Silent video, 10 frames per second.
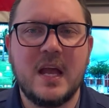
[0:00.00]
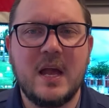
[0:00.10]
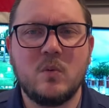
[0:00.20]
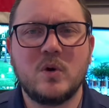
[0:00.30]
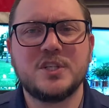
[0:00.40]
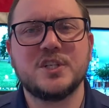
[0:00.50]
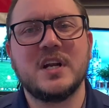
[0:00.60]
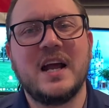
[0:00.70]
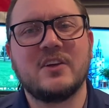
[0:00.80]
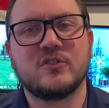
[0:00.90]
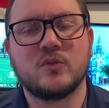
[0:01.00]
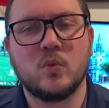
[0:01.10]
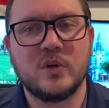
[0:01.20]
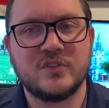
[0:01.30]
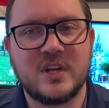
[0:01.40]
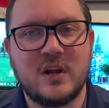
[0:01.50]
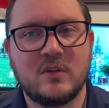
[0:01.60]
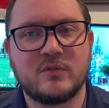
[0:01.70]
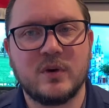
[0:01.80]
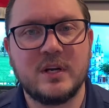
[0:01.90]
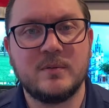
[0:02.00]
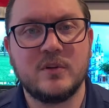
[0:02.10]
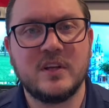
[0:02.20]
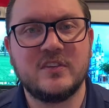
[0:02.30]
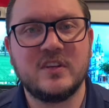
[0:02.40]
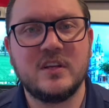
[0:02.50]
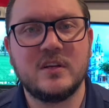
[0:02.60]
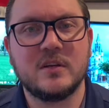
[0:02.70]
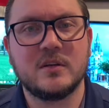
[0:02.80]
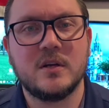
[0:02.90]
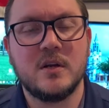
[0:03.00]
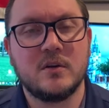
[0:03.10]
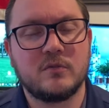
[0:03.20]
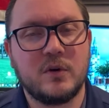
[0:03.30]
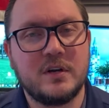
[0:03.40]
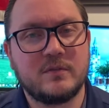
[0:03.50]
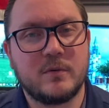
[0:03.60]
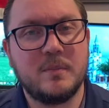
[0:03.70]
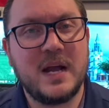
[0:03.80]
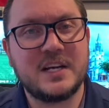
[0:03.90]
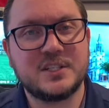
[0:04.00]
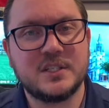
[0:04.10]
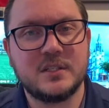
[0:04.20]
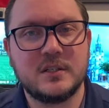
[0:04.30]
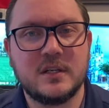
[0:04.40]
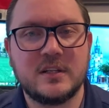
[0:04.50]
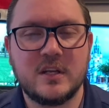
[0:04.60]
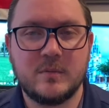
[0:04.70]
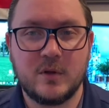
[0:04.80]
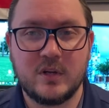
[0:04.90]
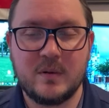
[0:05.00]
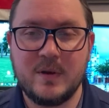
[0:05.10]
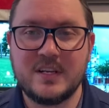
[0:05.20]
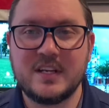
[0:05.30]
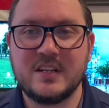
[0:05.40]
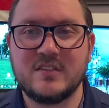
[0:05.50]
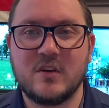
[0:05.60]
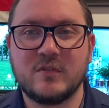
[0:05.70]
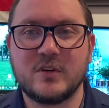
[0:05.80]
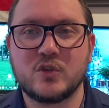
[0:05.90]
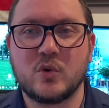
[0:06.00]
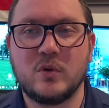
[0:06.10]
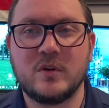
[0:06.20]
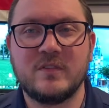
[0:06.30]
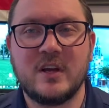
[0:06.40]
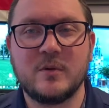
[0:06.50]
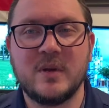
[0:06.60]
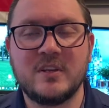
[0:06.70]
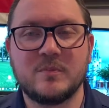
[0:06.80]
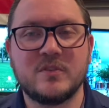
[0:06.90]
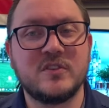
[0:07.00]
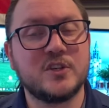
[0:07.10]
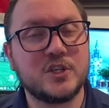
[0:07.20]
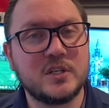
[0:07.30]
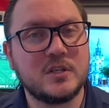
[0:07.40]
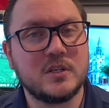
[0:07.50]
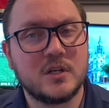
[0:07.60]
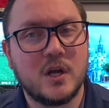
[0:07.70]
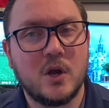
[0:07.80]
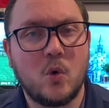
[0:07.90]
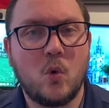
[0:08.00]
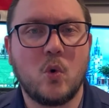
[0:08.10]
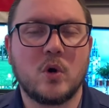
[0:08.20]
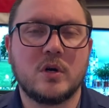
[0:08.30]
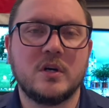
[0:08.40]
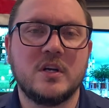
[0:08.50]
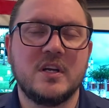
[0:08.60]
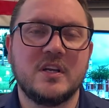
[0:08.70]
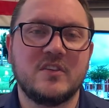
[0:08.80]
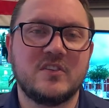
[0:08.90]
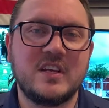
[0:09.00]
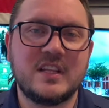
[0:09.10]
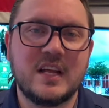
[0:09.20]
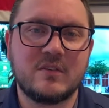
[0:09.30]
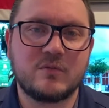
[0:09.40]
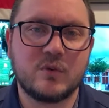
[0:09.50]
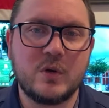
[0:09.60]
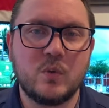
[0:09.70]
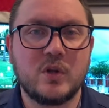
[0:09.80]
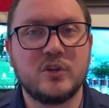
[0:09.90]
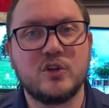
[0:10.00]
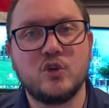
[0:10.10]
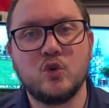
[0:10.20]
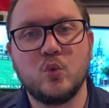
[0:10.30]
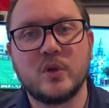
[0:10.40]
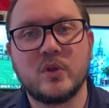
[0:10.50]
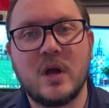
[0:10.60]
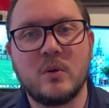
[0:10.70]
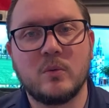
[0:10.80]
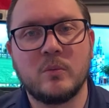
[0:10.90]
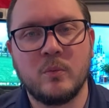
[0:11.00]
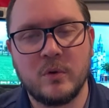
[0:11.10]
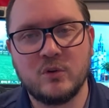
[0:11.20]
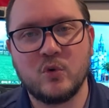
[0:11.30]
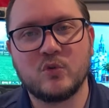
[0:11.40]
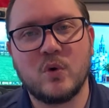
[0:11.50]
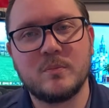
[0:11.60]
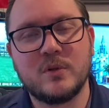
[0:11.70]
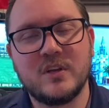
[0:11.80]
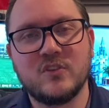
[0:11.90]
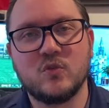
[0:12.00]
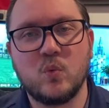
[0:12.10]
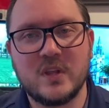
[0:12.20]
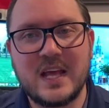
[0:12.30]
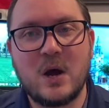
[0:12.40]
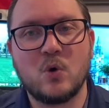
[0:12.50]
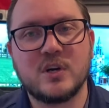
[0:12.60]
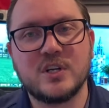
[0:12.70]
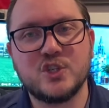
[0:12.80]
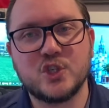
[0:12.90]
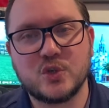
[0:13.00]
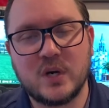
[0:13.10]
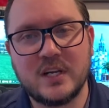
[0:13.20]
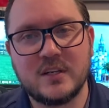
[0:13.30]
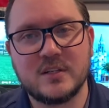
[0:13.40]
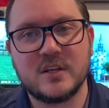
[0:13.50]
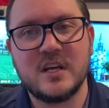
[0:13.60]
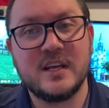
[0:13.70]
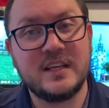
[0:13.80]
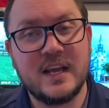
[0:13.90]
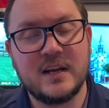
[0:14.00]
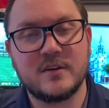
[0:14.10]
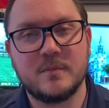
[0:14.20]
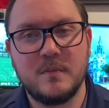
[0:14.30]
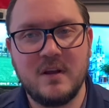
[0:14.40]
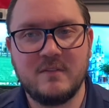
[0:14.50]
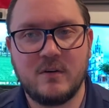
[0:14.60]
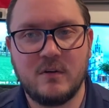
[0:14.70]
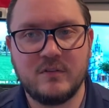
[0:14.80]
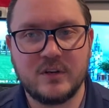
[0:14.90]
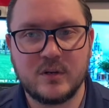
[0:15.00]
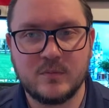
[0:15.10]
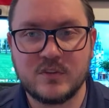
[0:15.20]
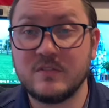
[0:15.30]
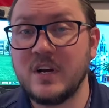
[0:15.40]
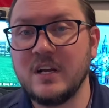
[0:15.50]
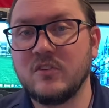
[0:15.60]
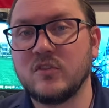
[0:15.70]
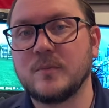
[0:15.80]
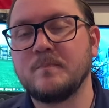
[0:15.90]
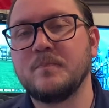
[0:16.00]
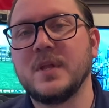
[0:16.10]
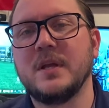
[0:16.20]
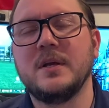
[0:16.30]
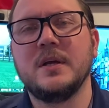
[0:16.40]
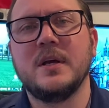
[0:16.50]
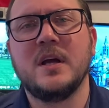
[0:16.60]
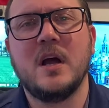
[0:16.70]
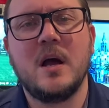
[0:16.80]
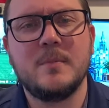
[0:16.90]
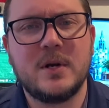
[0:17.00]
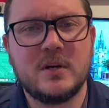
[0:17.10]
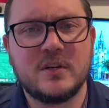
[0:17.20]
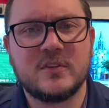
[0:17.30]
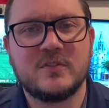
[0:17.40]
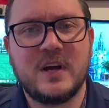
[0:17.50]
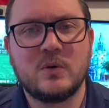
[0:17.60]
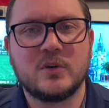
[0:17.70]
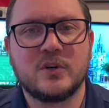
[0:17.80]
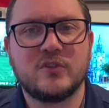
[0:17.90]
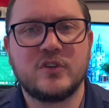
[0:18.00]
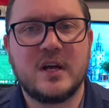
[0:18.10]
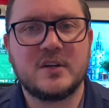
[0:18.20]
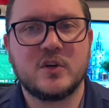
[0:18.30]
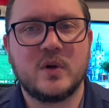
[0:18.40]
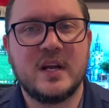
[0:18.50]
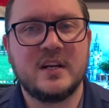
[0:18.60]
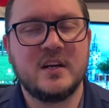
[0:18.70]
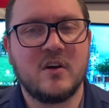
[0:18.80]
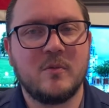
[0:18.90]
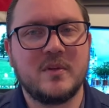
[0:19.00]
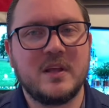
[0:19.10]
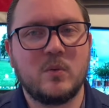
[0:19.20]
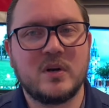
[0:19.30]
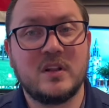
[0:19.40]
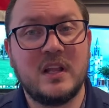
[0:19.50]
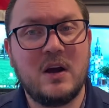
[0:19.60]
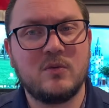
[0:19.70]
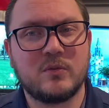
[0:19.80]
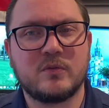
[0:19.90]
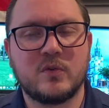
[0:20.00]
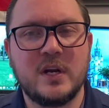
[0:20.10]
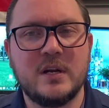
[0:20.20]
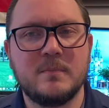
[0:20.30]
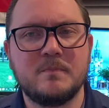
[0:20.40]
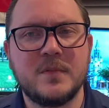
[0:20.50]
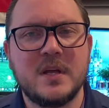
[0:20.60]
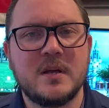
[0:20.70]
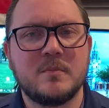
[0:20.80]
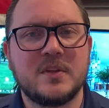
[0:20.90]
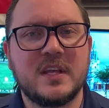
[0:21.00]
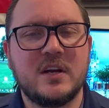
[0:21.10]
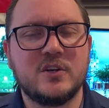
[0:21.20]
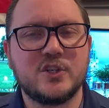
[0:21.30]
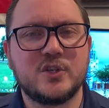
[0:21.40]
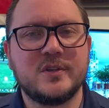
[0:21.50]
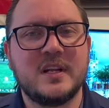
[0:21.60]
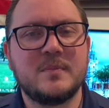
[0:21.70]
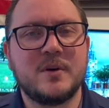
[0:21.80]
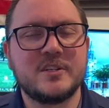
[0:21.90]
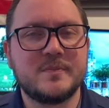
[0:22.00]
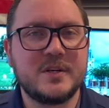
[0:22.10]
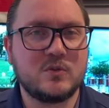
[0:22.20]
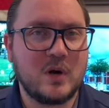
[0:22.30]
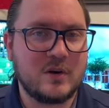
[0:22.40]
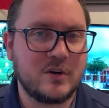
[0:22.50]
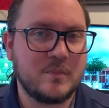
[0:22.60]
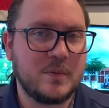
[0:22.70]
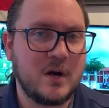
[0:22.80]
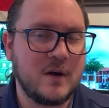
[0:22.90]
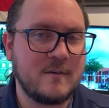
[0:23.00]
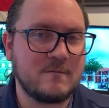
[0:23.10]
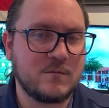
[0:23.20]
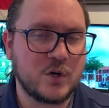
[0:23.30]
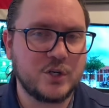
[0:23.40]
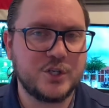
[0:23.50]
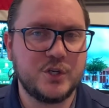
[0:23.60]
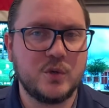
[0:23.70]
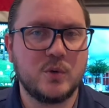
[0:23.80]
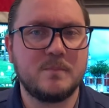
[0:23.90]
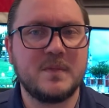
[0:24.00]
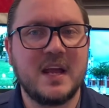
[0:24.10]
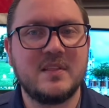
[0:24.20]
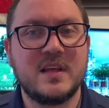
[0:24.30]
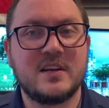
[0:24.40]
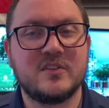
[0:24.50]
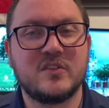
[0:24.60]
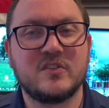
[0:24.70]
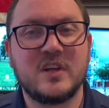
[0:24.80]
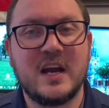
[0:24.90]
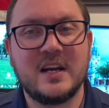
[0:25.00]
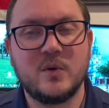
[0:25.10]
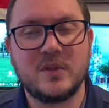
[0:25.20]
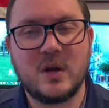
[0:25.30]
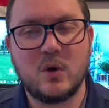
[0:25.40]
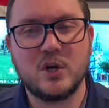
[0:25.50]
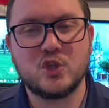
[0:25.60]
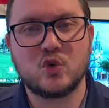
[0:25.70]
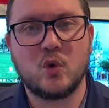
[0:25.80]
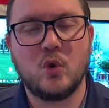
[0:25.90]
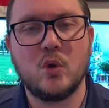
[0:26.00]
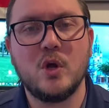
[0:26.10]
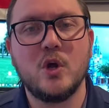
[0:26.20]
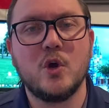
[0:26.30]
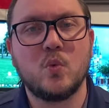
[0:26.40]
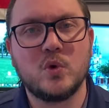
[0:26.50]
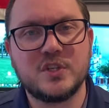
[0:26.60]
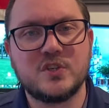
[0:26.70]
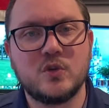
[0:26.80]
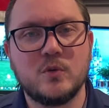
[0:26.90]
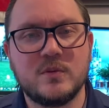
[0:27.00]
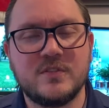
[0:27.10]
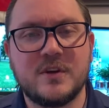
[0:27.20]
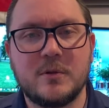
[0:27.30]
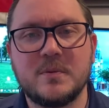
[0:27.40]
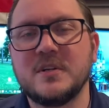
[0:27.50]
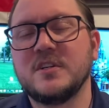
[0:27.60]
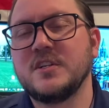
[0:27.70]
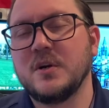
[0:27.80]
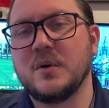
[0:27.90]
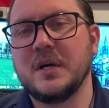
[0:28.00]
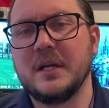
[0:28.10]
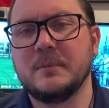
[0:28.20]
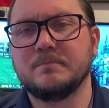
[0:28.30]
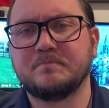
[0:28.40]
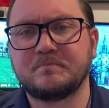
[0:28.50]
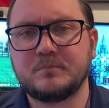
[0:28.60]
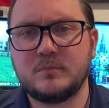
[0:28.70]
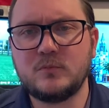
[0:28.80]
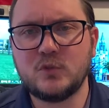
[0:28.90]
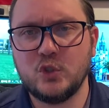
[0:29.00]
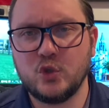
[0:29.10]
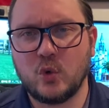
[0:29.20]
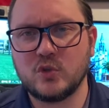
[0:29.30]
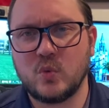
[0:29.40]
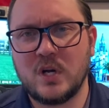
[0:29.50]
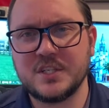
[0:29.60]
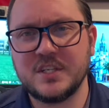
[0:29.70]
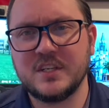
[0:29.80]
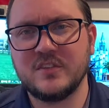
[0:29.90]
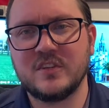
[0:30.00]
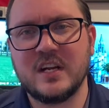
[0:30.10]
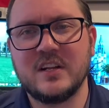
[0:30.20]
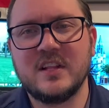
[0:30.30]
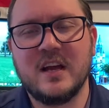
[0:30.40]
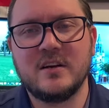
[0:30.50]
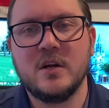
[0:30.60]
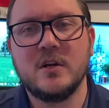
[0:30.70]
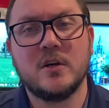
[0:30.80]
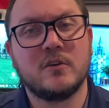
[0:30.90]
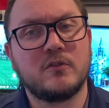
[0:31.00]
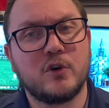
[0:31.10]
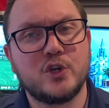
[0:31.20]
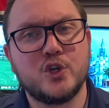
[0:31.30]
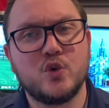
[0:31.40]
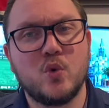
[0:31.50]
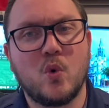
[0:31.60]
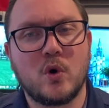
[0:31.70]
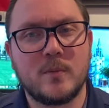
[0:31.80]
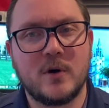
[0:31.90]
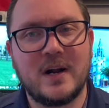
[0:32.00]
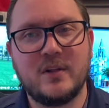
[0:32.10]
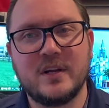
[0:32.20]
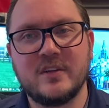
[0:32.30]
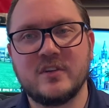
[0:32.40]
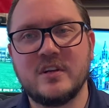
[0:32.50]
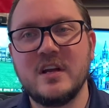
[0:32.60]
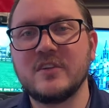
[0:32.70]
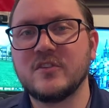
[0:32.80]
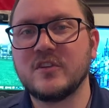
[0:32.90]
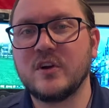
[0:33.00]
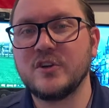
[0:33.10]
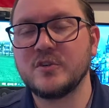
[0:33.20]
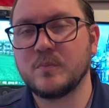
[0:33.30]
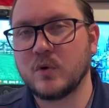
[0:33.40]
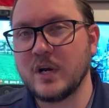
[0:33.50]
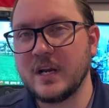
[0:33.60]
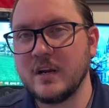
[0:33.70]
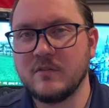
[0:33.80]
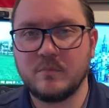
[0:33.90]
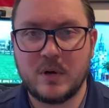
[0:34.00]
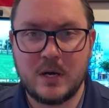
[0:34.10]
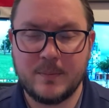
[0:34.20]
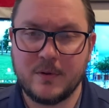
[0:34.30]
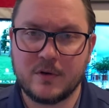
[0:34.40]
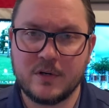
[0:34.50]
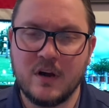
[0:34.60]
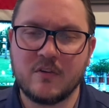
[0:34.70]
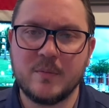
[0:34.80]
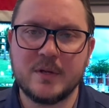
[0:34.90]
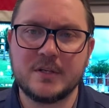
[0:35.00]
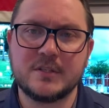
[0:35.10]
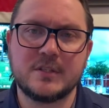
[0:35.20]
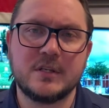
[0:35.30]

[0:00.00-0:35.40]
And one should ask, what style of freedom do they seek? Freedom from passion and the ability to maintain self-control in a value-based position? Or seek that of free will to do as one pleases without constraint, yet may fall victims to vice? America's founders sought to create a government that would allow for freedom, but they understood that it must be grounded upon virtue, and that a society without control would soon develop into tyranny. George Washington stated that virtue or morality is a necessary spring of popular government,